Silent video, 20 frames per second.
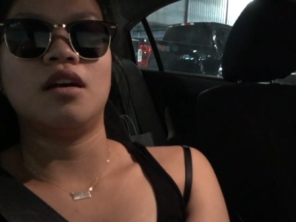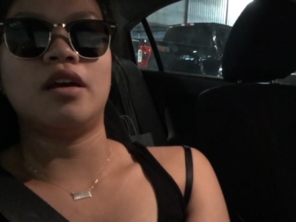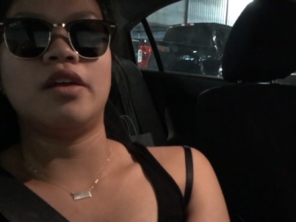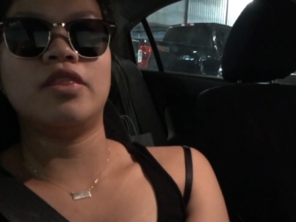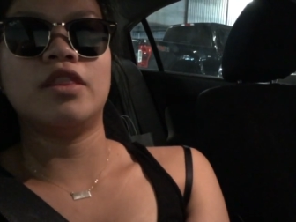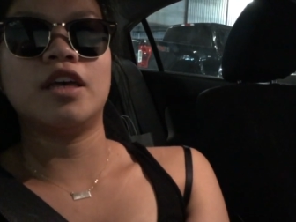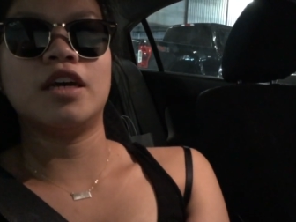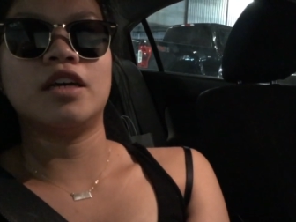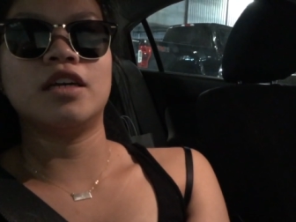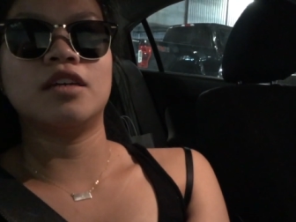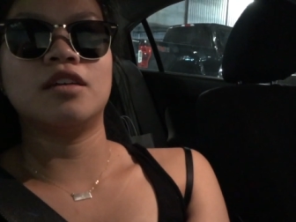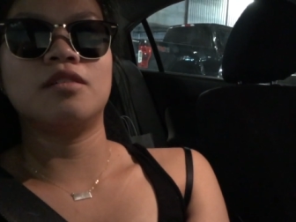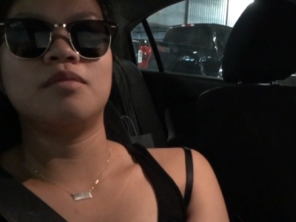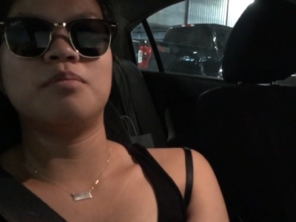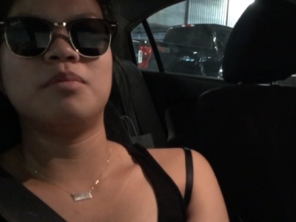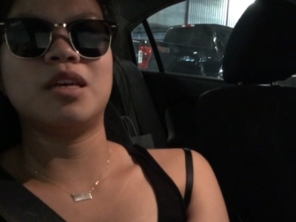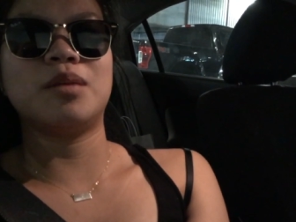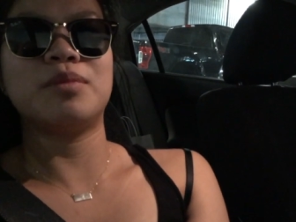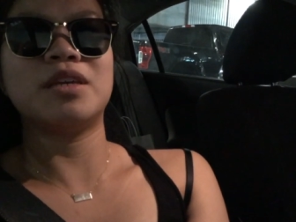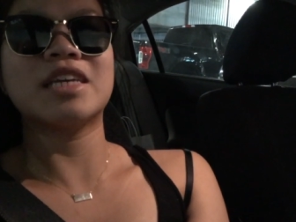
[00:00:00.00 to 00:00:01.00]
And
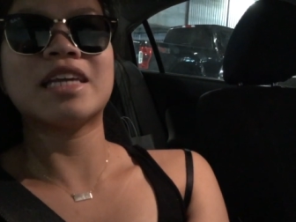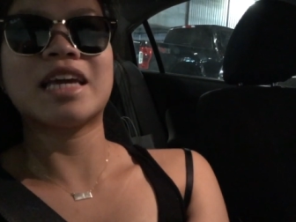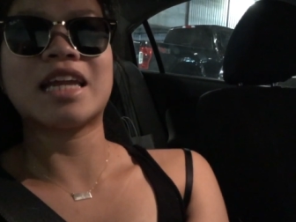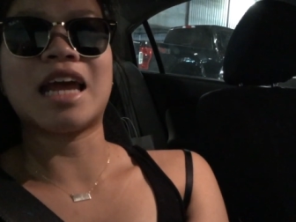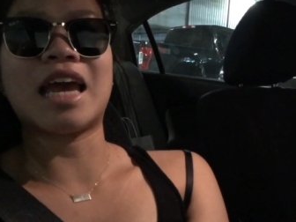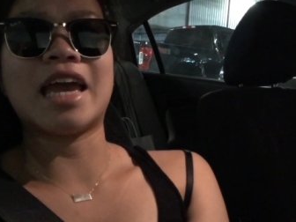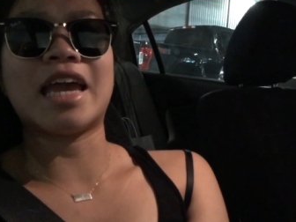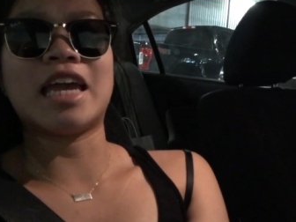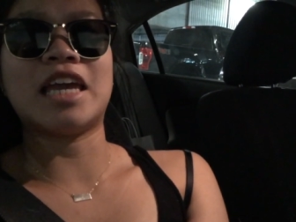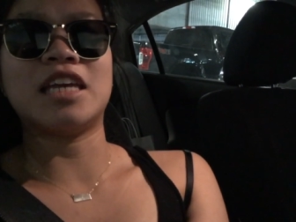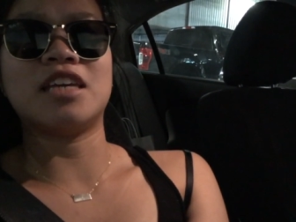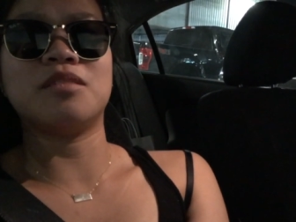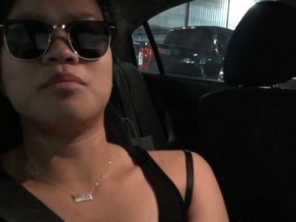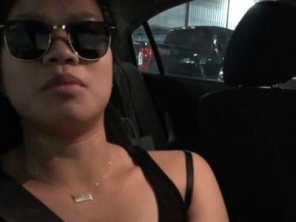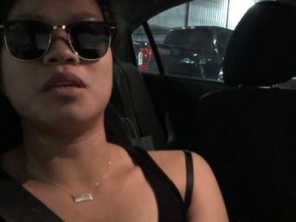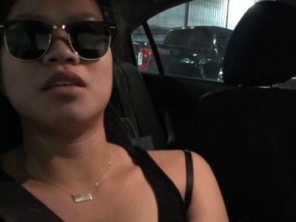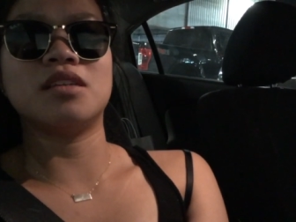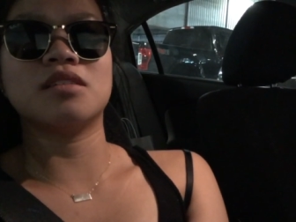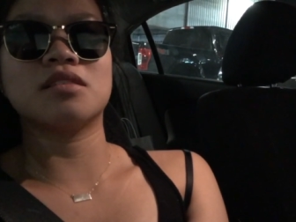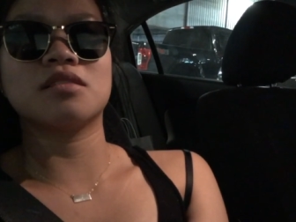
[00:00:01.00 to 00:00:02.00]
then maybe get
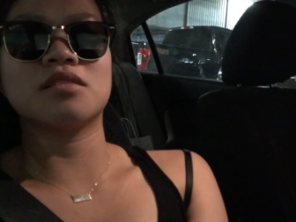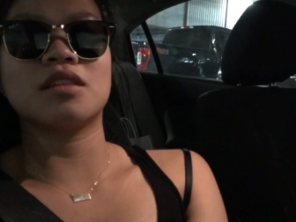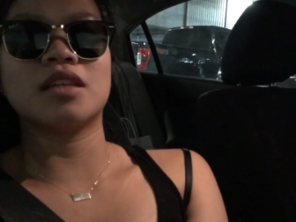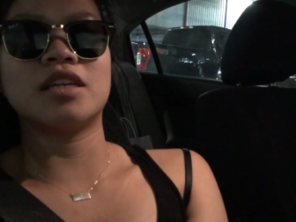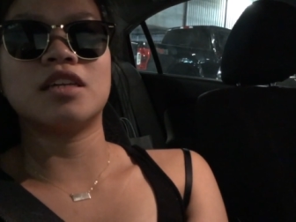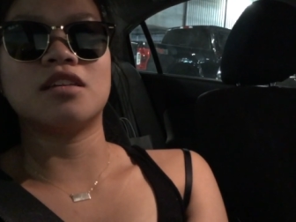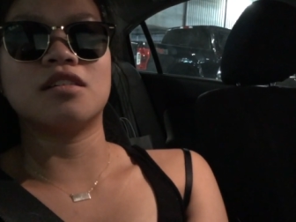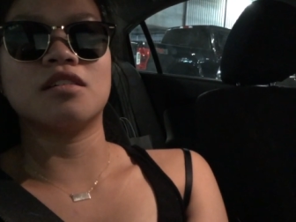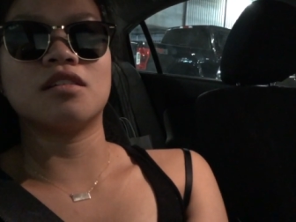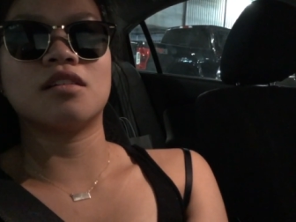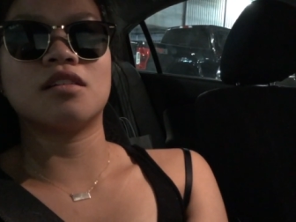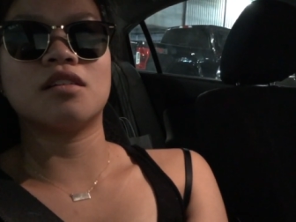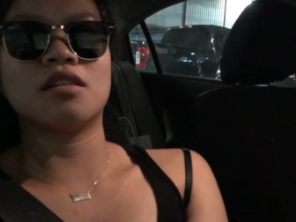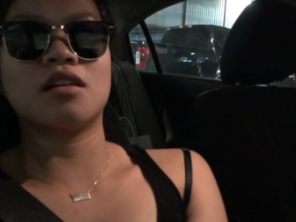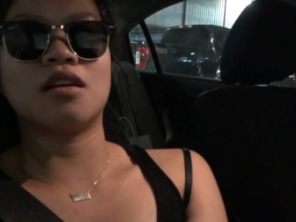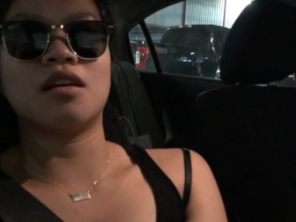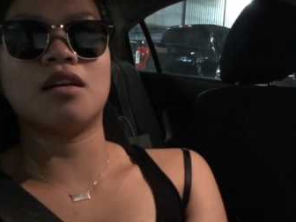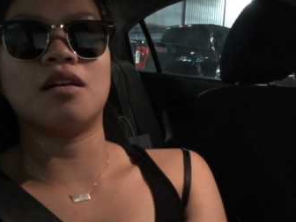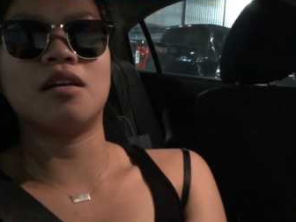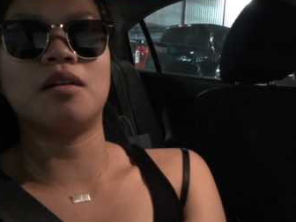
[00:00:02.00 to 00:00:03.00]
Amy's
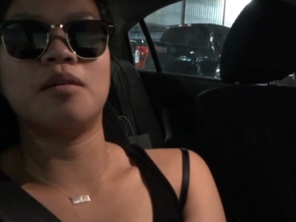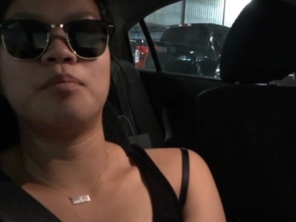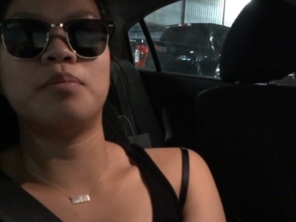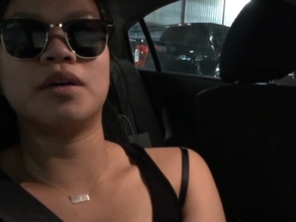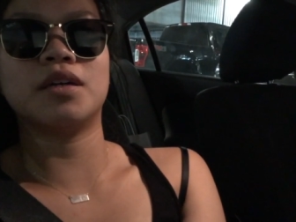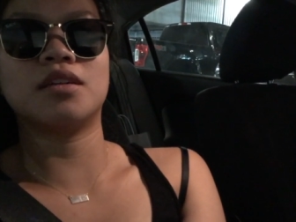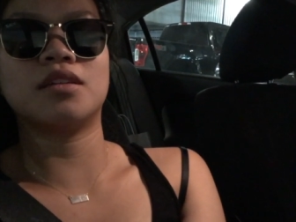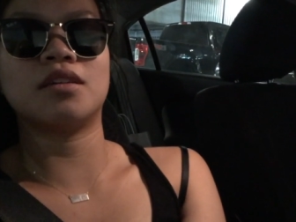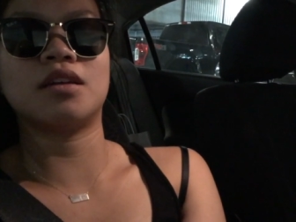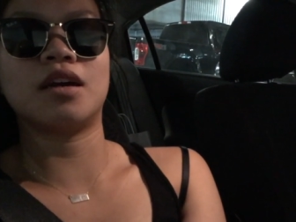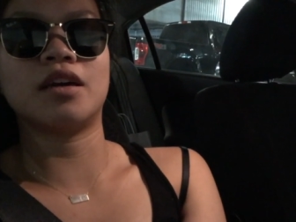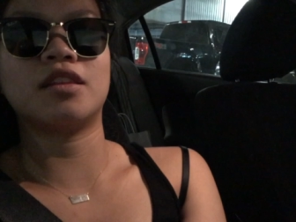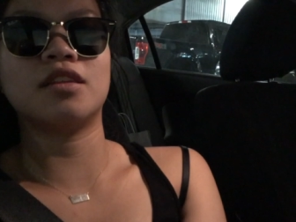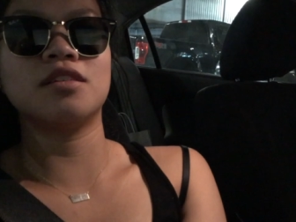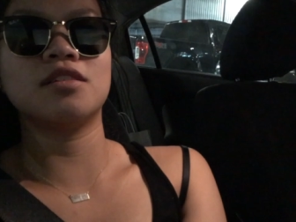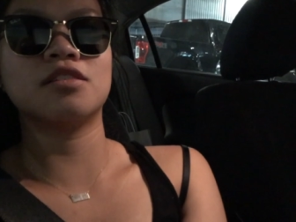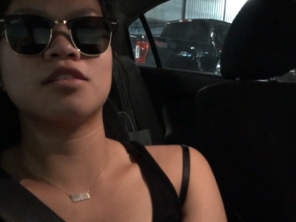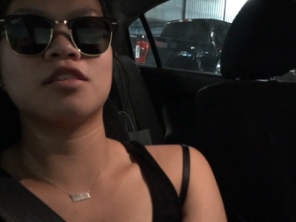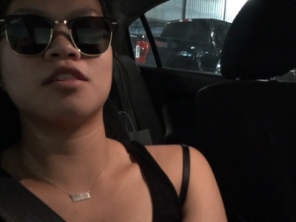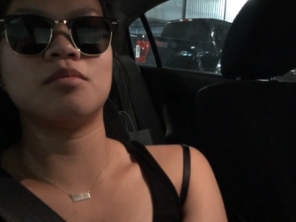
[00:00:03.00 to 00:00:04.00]
later, but I
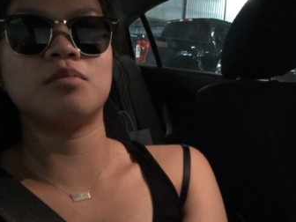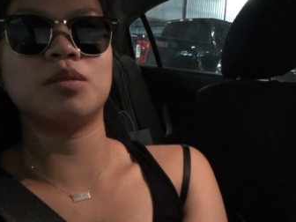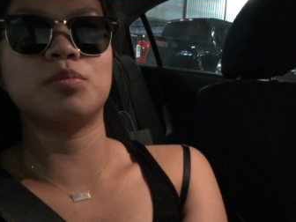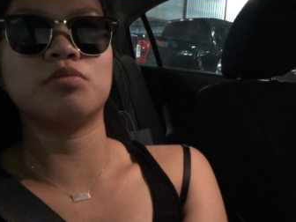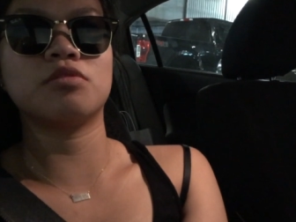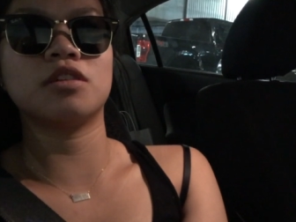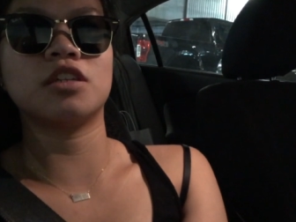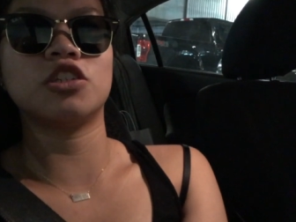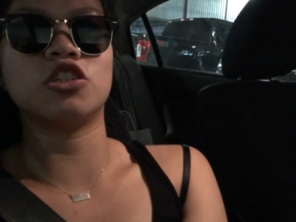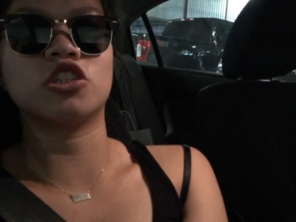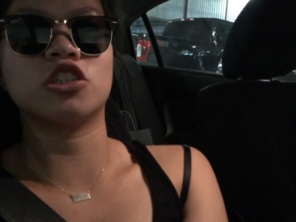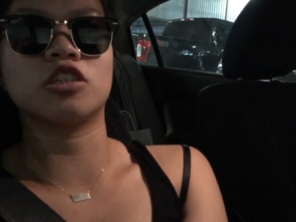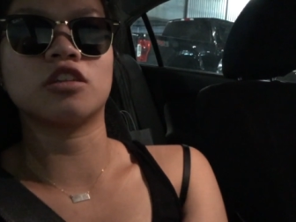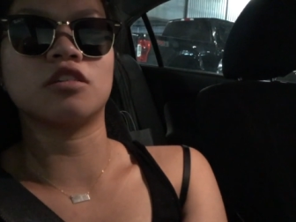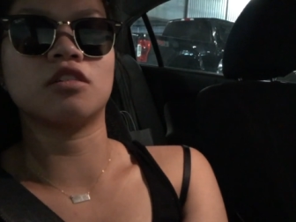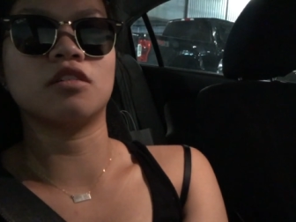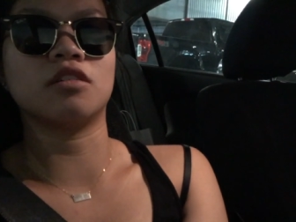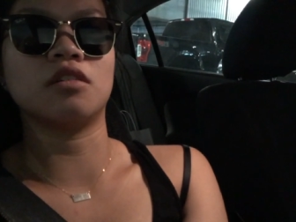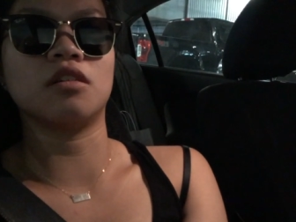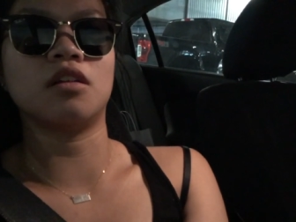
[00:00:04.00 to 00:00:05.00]
think it's gonna be pretty
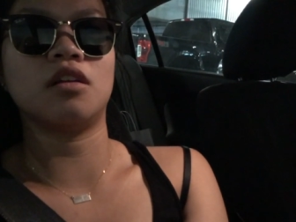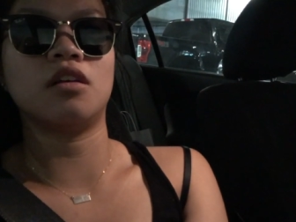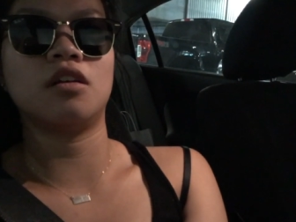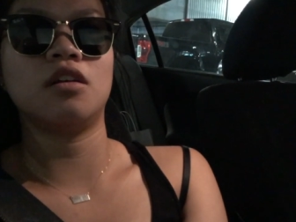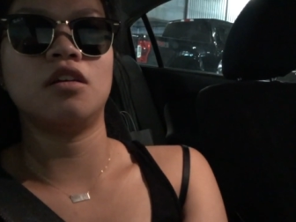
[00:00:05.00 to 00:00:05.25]
chill.